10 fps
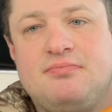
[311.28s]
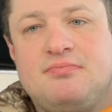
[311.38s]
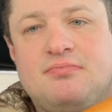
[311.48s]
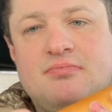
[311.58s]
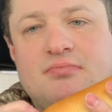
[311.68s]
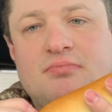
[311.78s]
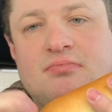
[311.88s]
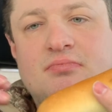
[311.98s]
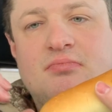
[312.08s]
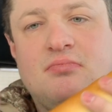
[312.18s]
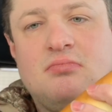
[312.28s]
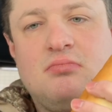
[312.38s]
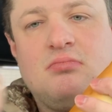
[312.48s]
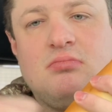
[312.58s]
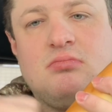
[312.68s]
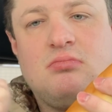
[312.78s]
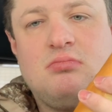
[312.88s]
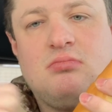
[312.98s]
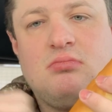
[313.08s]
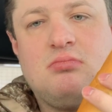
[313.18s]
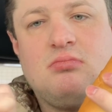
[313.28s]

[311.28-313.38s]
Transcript: (no one is talking)